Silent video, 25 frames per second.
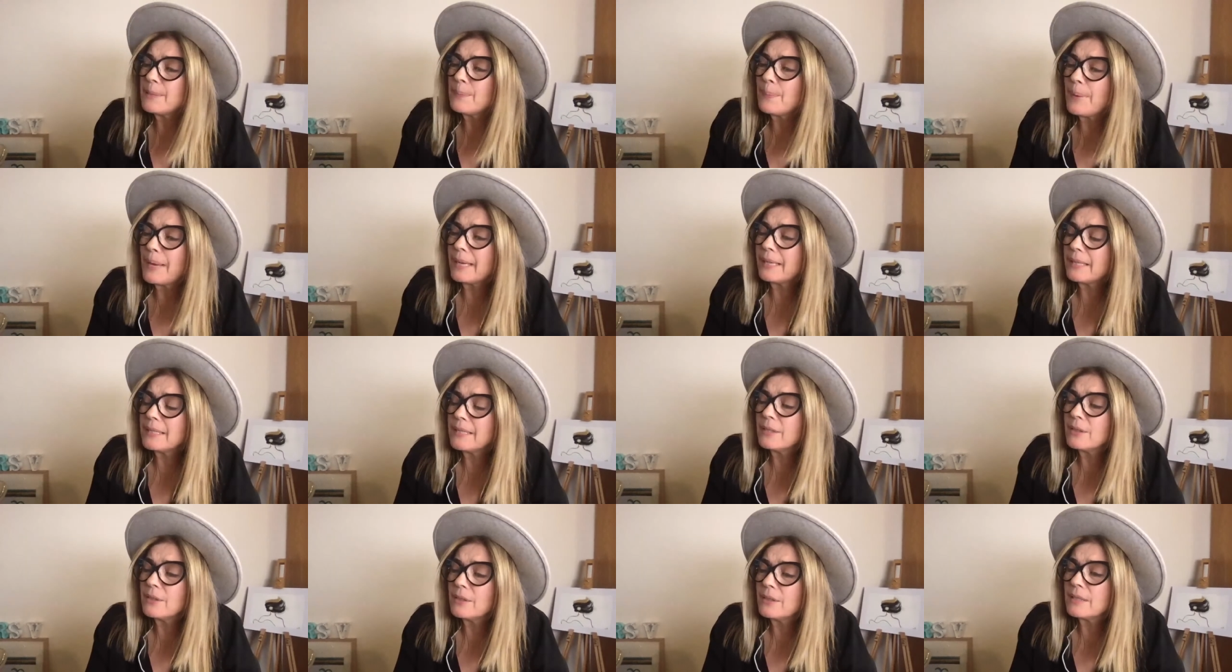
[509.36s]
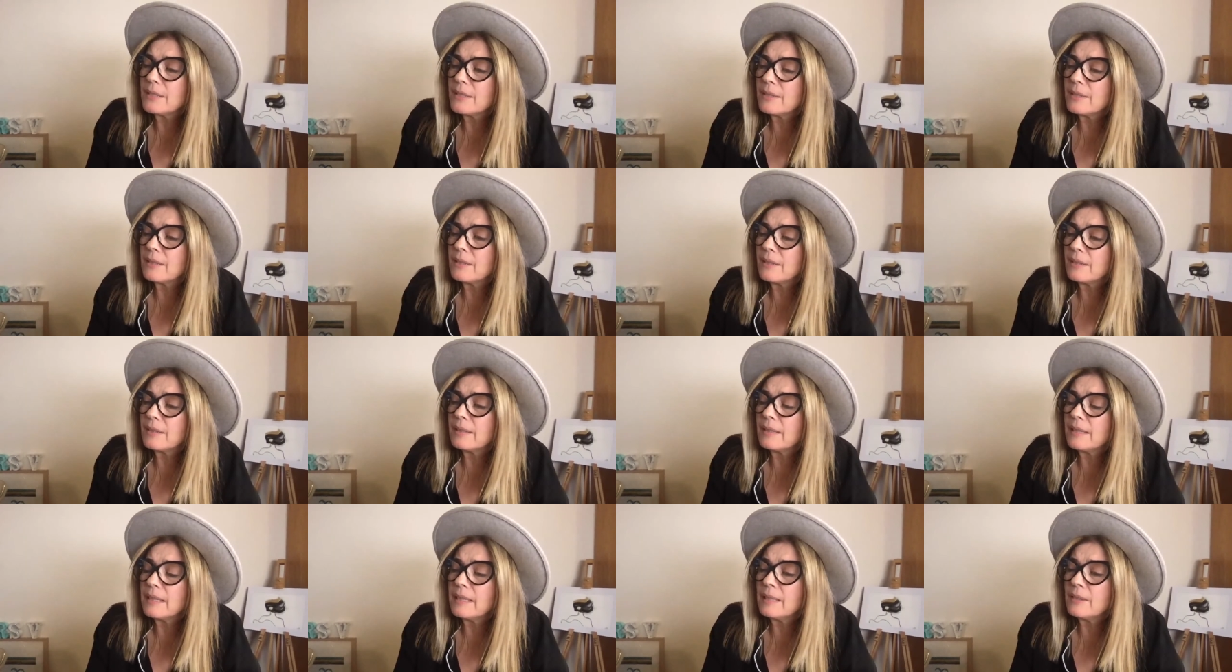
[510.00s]
bacteria is an
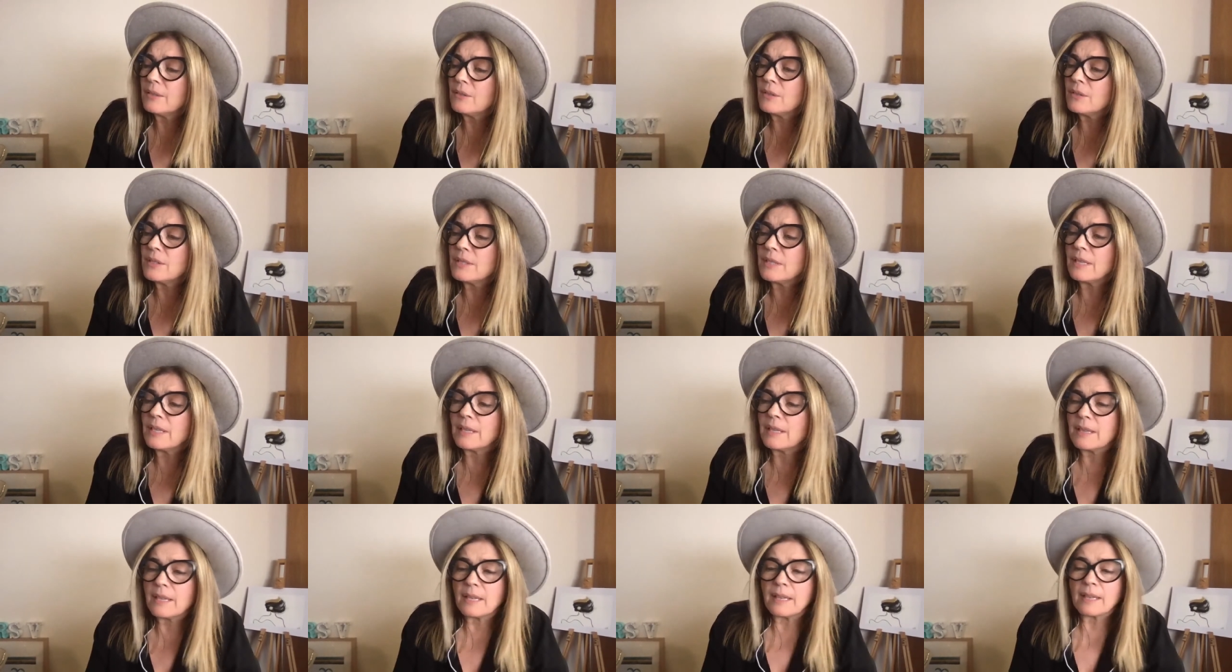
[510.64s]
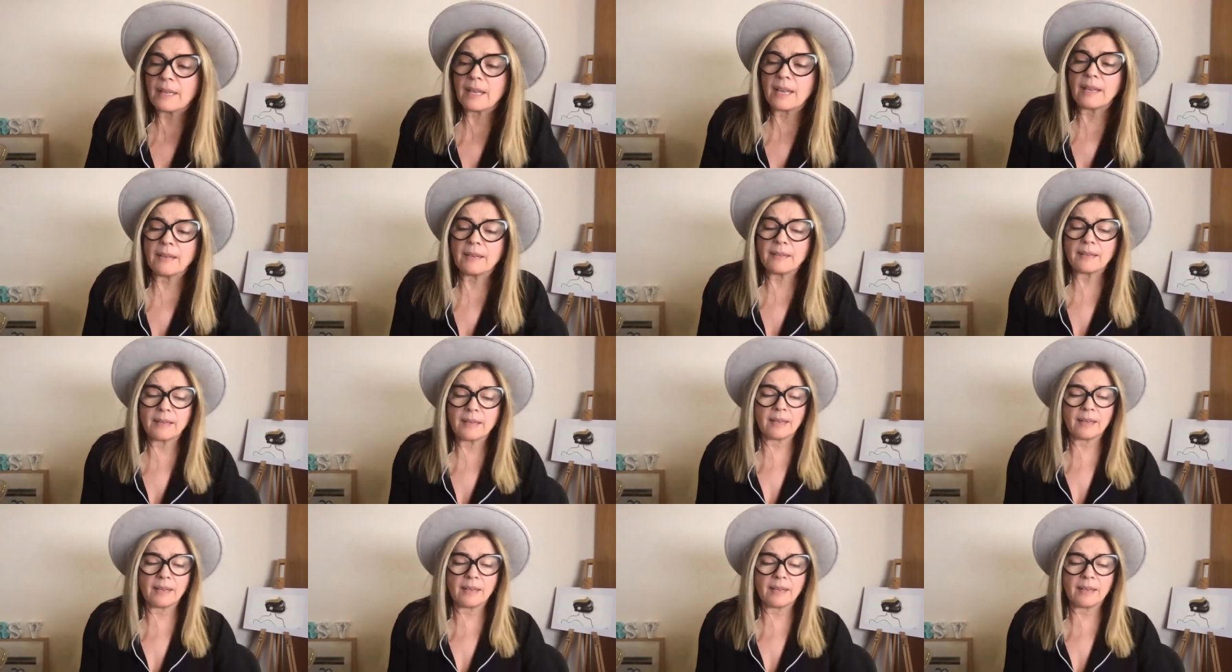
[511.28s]
interesting thing, that